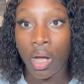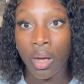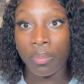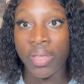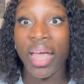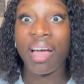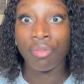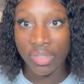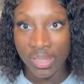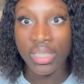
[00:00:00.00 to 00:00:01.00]
they have
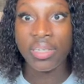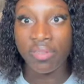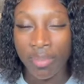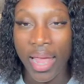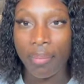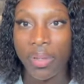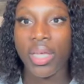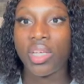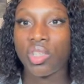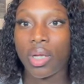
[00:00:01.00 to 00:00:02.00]
received my
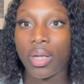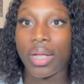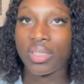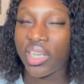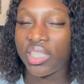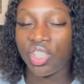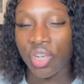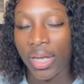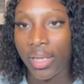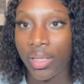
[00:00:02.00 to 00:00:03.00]
application, I started
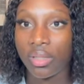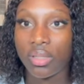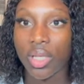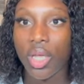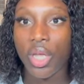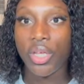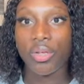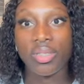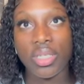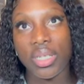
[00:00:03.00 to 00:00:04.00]
tracking it. You
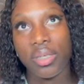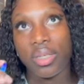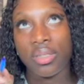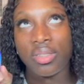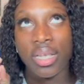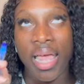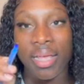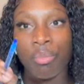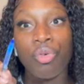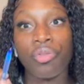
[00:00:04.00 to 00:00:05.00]
see, it's
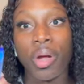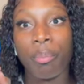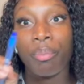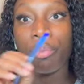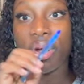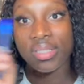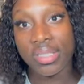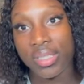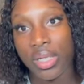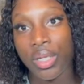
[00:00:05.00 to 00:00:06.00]
like move from
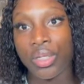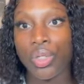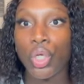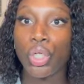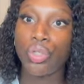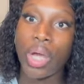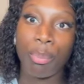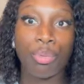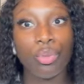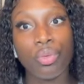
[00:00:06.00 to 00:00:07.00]
processing to
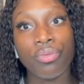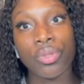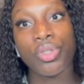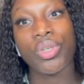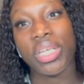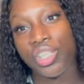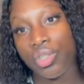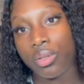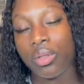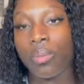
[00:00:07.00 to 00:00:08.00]
approved to
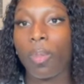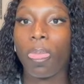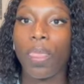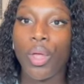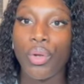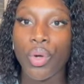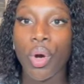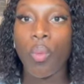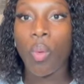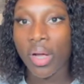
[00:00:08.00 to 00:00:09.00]
issued.
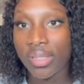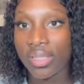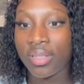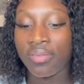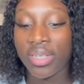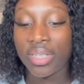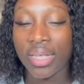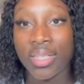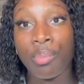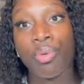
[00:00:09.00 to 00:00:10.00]
Now, once the visa
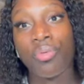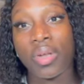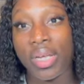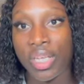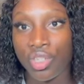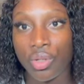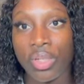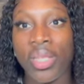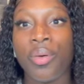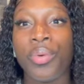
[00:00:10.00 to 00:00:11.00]
is approved and
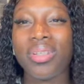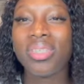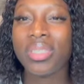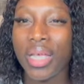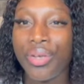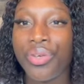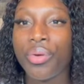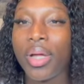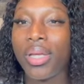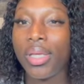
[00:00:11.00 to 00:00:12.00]
issued, they will send
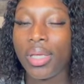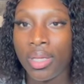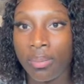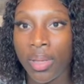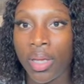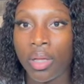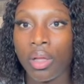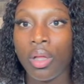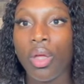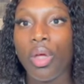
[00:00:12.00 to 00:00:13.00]
you an
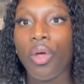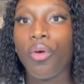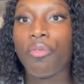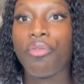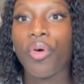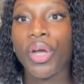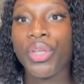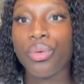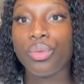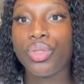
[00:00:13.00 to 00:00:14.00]
email for
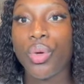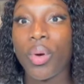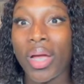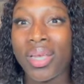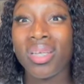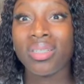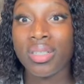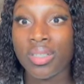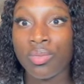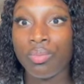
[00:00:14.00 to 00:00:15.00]
you to go, and it is